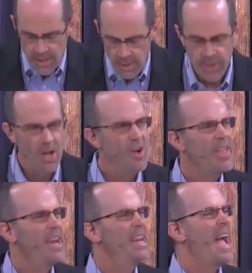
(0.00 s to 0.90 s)
And we know
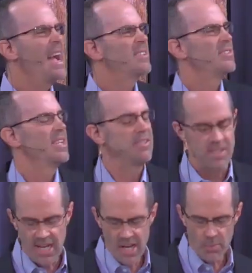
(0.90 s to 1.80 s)
that in Acts
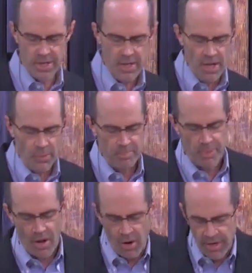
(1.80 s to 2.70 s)
16, when, when
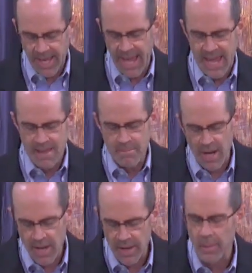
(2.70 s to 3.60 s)
Paul came,
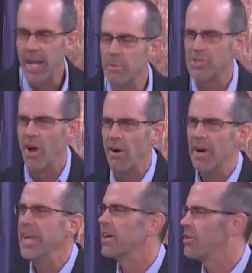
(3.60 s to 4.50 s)
uh, he was
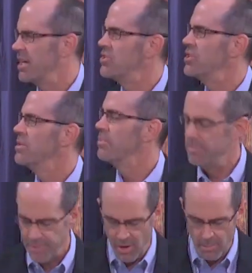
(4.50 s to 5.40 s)
already a Christian when
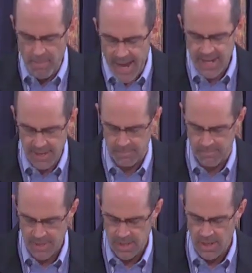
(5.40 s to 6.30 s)
Paul met him.
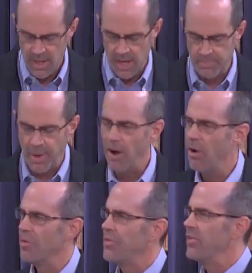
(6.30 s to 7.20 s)
And
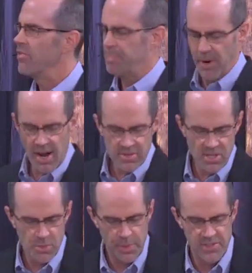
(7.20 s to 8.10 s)
Paul, through this
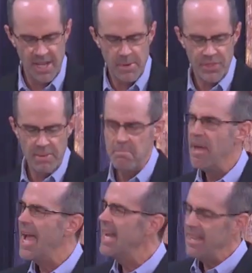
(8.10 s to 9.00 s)
process with Timothy,
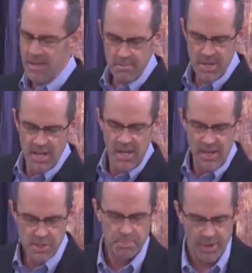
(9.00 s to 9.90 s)
made him
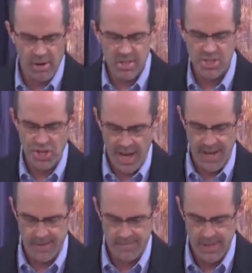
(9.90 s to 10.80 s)
his
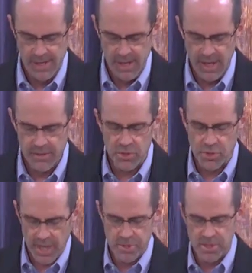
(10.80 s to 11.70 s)
protege. And in the
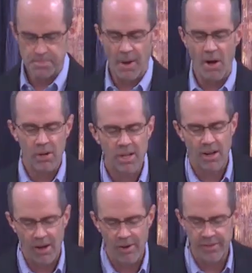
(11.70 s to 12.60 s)
scriptures, Paul
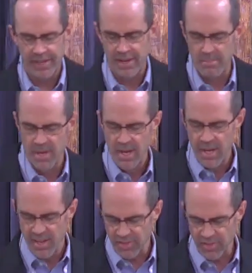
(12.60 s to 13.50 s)
called him
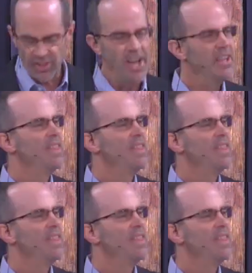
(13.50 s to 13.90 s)
his son in the